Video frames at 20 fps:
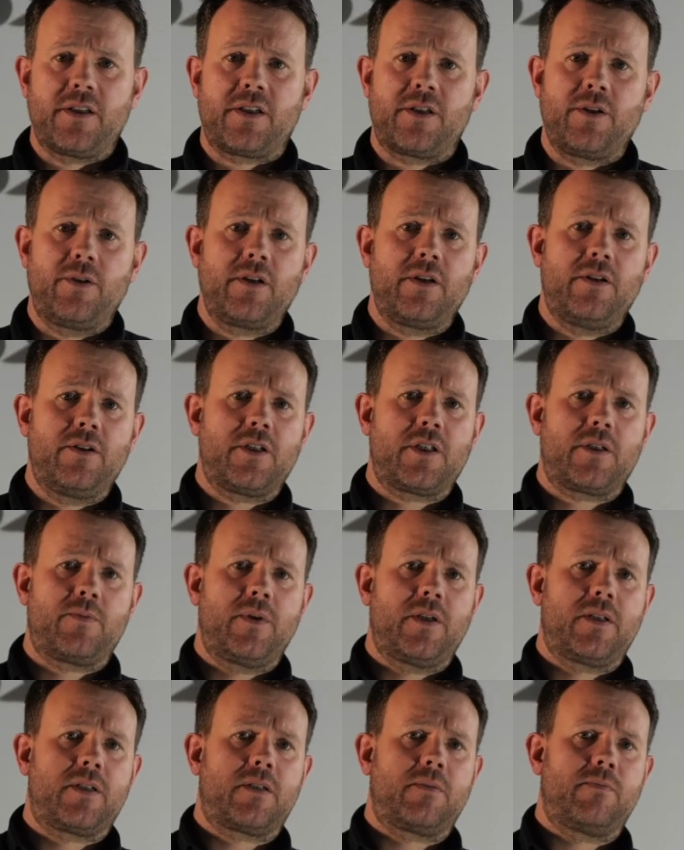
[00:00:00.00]
studios
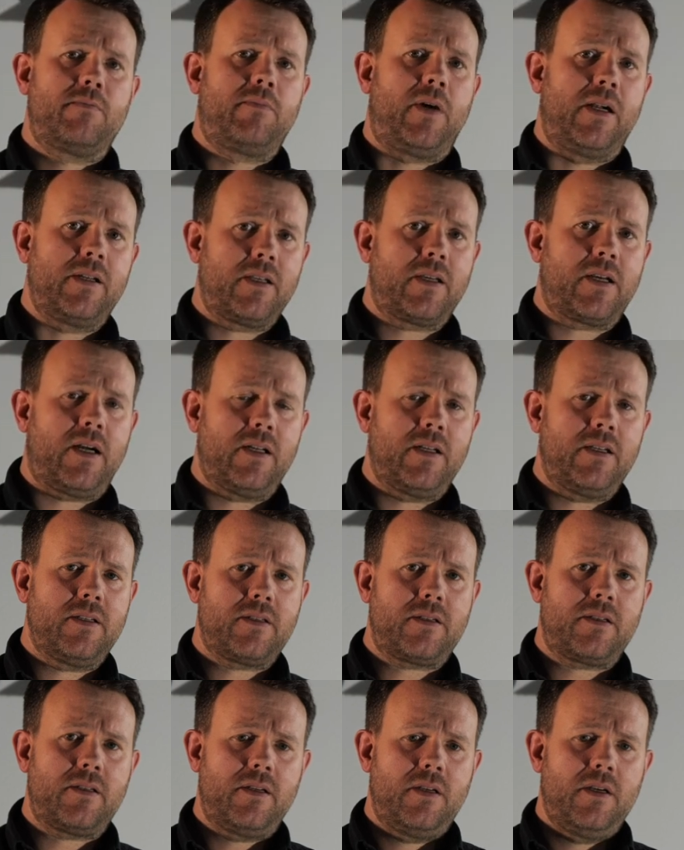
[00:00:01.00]
with
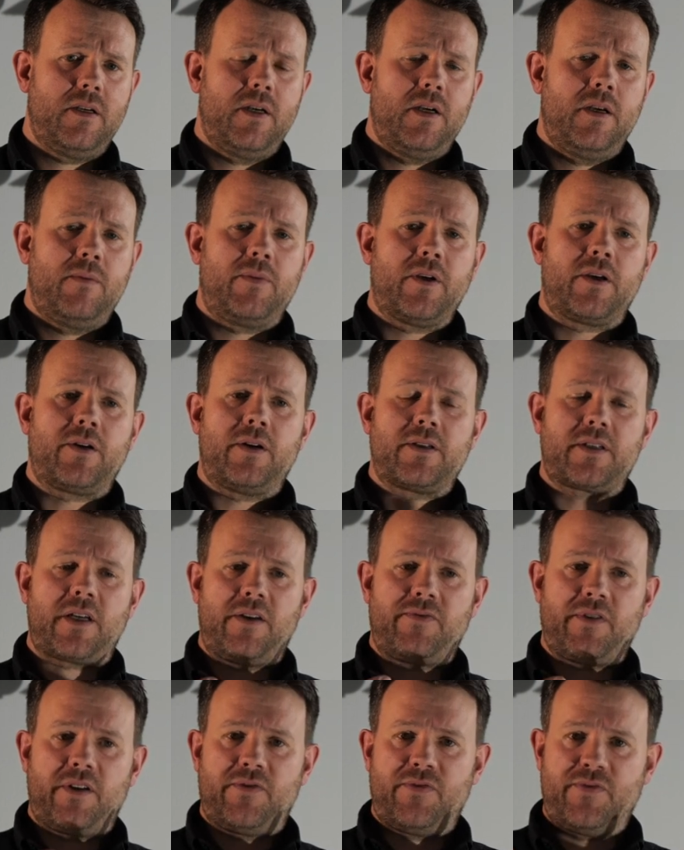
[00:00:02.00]
multicolors, because I
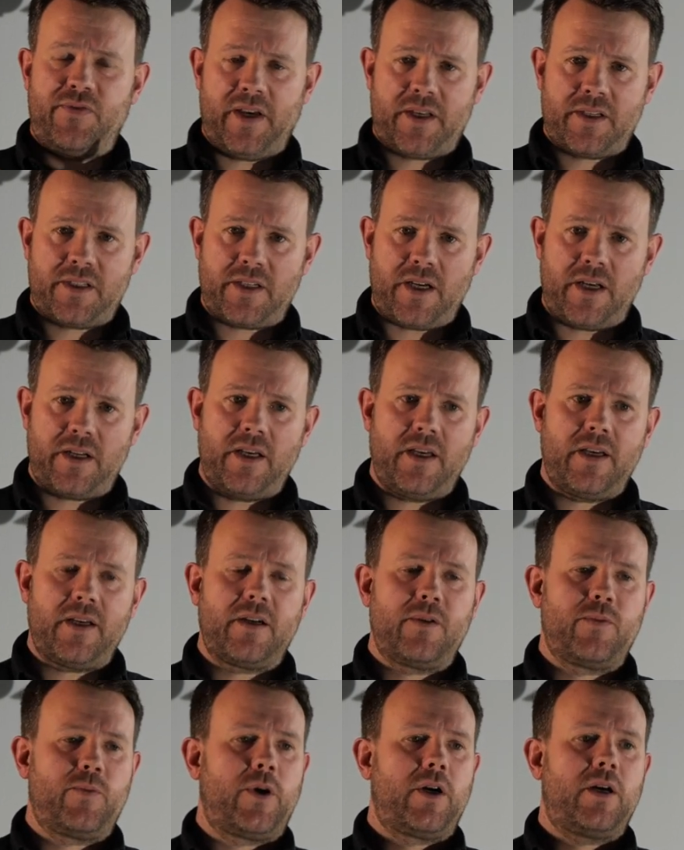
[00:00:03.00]
have a fixed
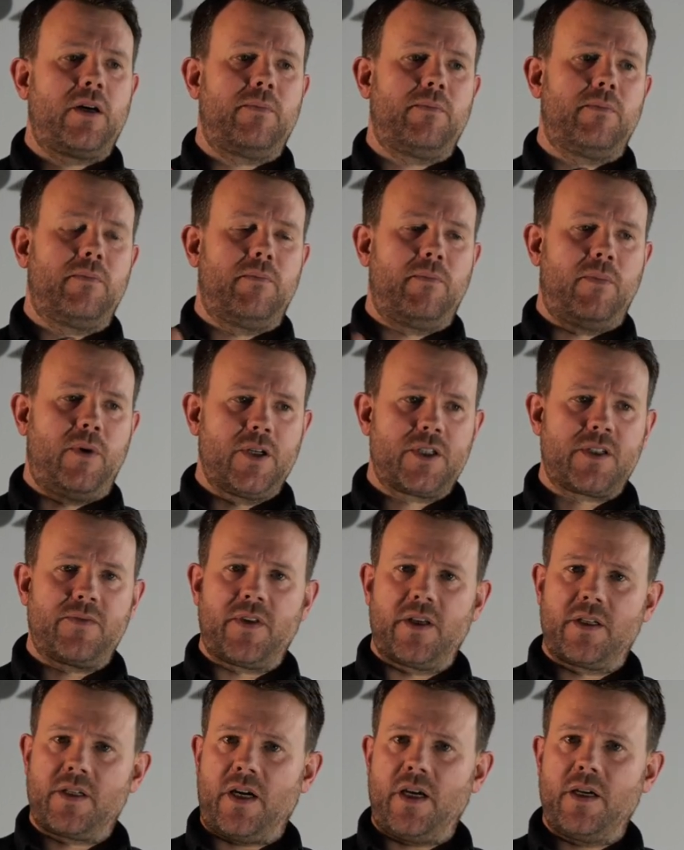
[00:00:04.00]
setting where most of
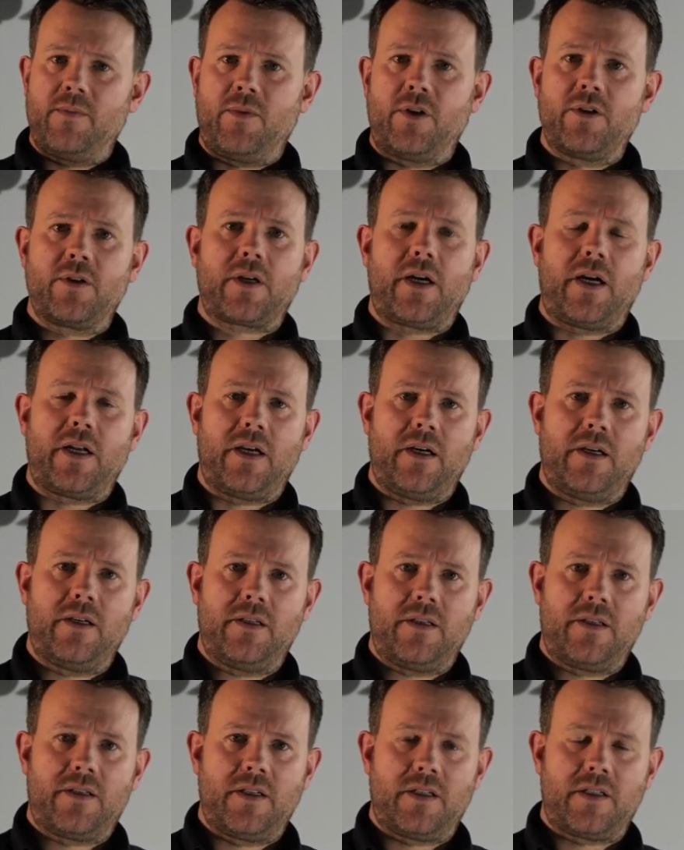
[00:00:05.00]
the time
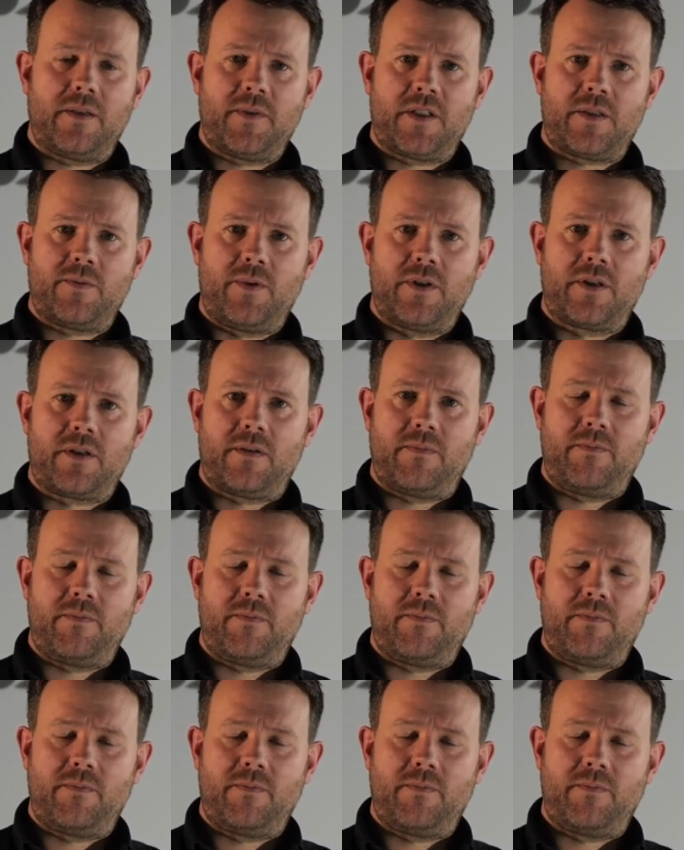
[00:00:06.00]
monocolor systems would